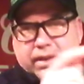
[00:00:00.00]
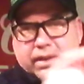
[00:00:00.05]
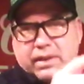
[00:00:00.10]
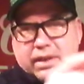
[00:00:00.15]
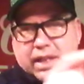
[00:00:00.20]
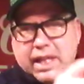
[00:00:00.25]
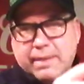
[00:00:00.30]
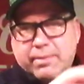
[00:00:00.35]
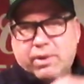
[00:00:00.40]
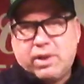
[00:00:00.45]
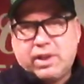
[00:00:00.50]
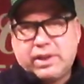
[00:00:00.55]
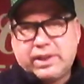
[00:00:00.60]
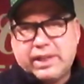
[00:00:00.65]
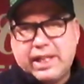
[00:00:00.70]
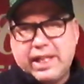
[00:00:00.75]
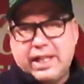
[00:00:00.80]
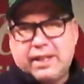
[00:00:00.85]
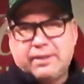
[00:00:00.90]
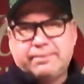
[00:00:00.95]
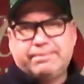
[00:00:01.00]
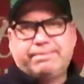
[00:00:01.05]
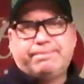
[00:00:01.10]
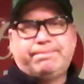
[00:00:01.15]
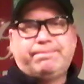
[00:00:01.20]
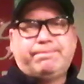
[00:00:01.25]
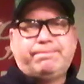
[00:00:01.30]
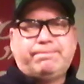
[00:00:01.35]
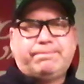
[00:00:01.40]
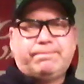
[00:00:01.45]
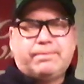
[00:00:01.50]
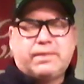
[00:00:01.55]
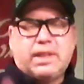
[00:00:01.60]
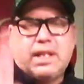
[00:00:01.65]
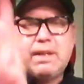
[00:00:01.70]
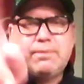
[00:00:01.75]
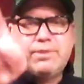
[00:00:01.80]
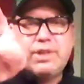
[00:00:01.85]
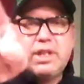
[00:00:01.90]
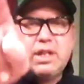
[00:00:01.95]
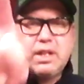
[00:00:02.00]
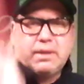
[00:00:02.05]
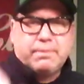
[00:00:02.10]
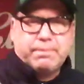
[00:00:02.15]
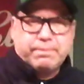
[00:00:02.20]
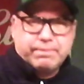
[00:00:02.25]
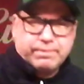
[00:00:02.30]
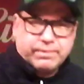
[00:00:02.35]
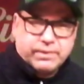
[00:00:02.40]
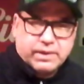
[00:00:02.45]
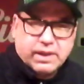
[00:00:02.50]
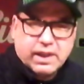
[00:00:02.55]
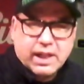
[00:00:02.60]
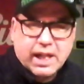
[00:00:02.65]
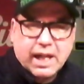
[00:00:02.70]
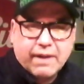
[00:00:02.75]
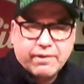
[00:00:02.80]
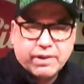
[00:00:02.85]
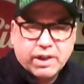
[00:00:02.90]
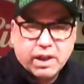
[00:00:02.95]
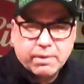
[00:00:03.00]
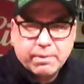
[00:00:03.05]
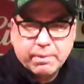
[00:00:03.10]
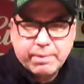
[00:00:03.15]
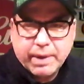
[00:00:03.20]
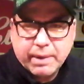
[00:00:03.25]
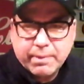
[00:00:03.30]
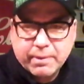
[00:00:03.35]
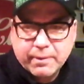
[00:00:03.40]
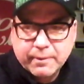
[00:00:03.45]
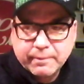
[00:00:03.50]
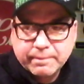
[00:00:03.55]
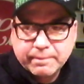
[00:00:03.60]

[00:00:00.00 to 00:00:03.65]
Label it out. I'm John. Have a good one, people.